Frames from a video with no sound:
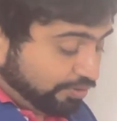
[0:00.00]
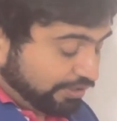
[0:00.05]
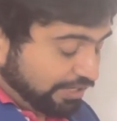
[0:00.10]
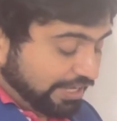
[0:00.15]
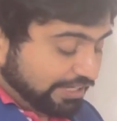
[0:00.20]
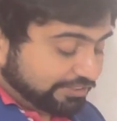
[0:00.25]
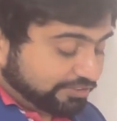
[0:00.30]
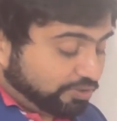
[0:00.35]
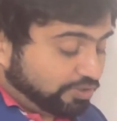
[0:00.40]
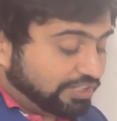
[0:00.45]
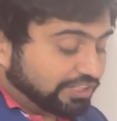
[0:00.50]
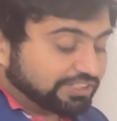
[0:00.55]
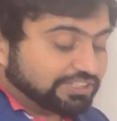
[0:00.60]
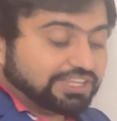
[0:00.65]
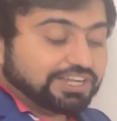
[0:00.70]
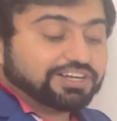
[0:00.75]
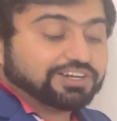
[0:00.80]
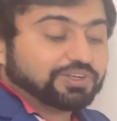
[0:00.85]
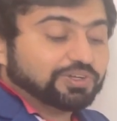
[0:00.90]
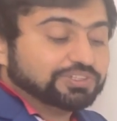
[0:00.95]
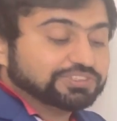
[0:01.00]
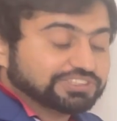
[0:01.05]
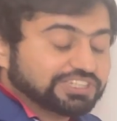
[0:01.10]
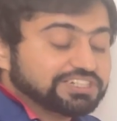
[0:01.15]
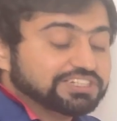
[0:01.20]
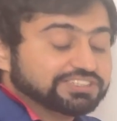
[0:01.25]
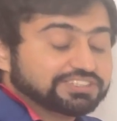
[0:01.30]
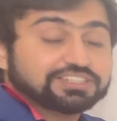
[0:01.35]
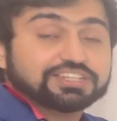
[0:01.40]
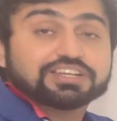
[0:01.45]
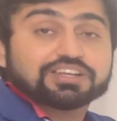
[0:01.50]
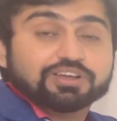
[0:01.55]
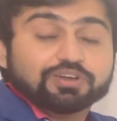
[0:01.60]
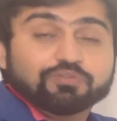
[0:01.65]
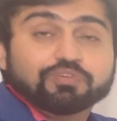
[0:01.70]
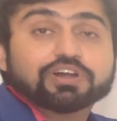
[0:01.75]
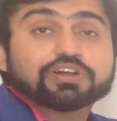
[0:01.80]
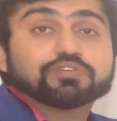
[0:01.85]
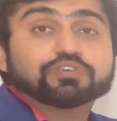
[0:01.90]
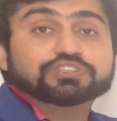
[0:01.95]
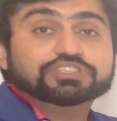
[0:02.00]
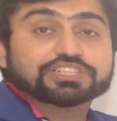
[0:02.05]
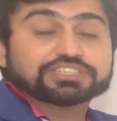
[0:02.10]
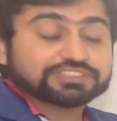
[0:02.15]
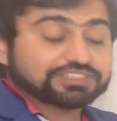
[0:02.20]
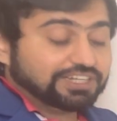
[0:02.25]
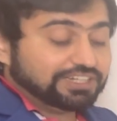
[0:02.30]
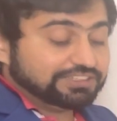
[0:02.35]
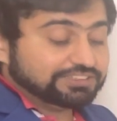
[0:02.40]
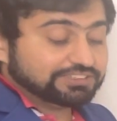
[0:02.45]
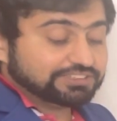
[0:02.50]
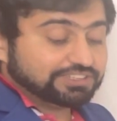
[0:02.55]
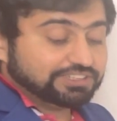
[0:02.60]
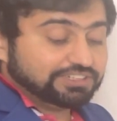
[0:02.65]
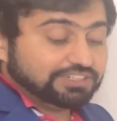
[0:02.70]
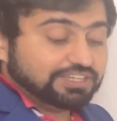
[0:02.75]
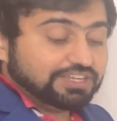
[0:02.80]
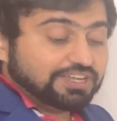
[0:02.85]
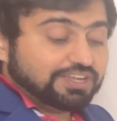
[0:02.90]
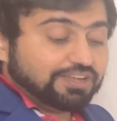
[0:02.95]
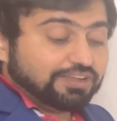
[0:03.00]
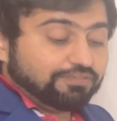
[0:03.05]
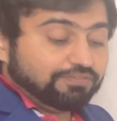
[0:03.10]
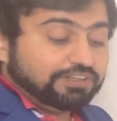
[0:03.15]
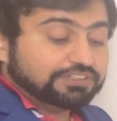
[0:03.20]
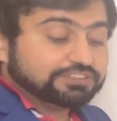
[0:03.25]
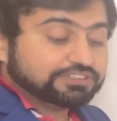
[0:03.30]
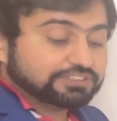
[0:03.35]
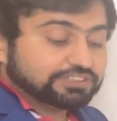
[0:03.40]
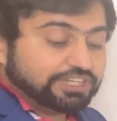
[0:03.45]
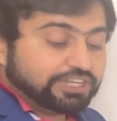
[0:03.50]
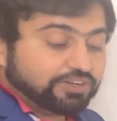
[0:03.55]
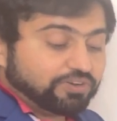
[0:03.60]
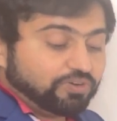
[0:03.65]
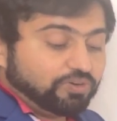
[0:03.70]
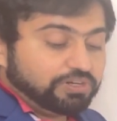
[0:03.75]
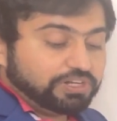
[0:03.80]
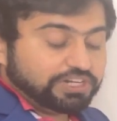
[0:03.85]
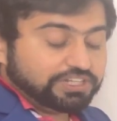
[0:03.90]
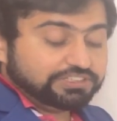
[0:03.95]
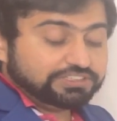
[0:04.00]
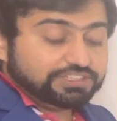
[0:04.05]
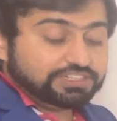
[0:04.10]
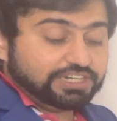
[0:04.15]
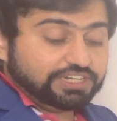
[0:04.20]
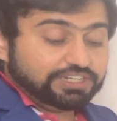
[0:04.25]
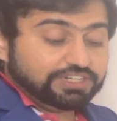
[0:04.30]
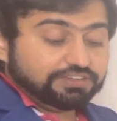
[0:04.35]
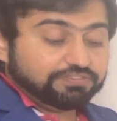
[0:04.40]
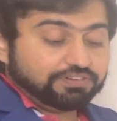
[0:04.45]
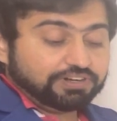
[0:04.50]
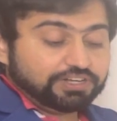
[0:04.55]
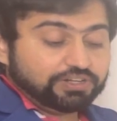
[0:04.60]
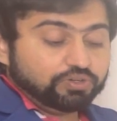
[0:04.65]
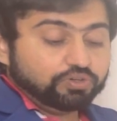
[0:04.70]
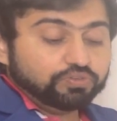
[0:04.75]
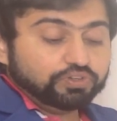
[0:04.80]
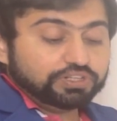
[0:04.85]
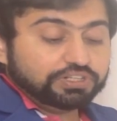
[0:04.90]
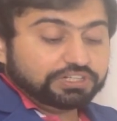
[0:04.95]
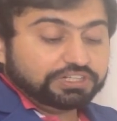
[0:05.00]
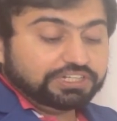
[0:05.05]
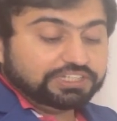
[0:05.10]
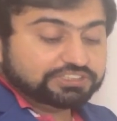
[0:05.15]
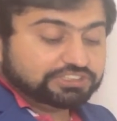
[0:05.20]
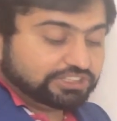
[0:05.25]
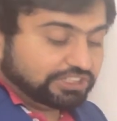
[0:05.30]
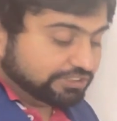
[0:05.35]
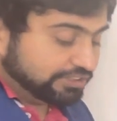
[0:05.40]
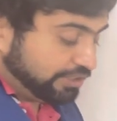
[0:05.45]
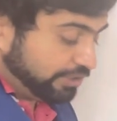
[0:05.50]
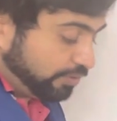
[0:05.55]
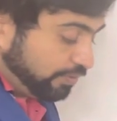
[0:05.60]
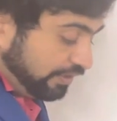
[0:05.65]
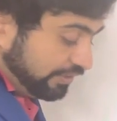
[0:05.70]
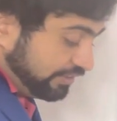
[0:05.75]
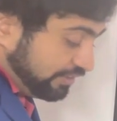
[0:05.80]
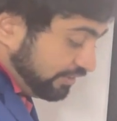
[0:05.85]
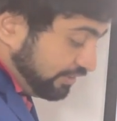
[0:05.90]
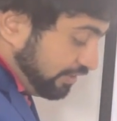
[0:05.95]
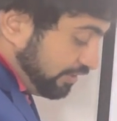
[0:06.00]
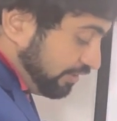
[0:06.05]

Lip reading: Actually the third question is what we just answered. When stakeholder is identified, do we need a change request?